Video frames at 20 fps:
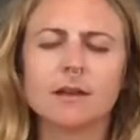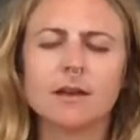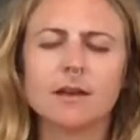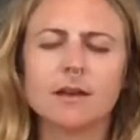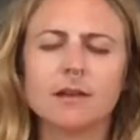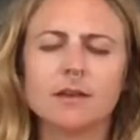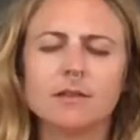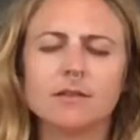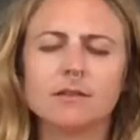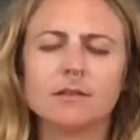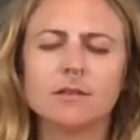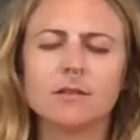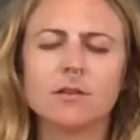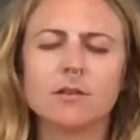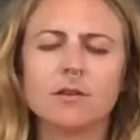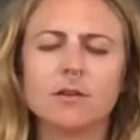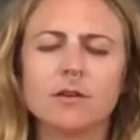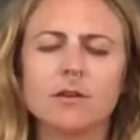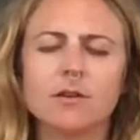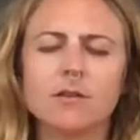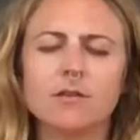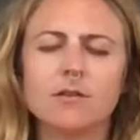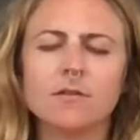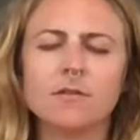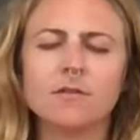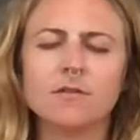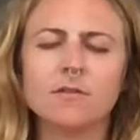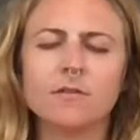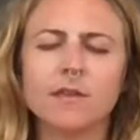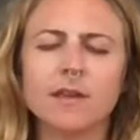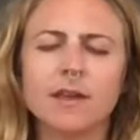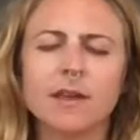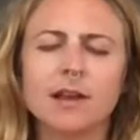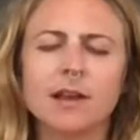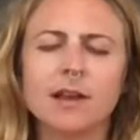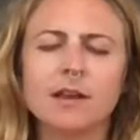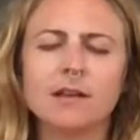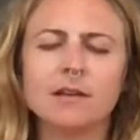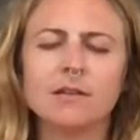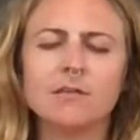As though the
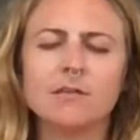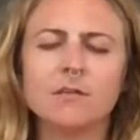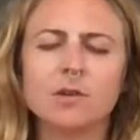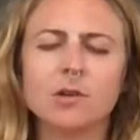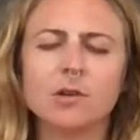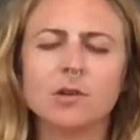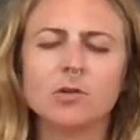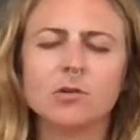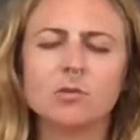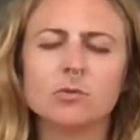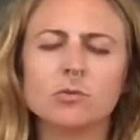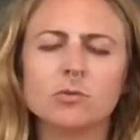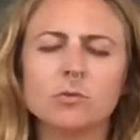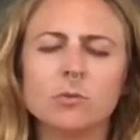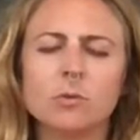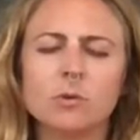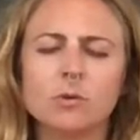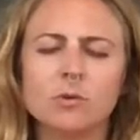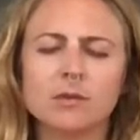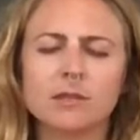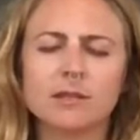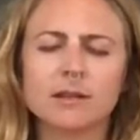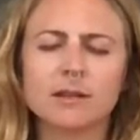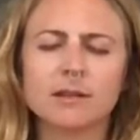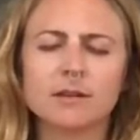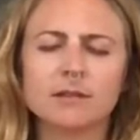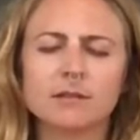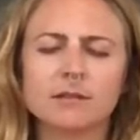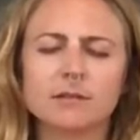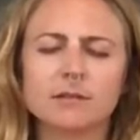feeling of the cool water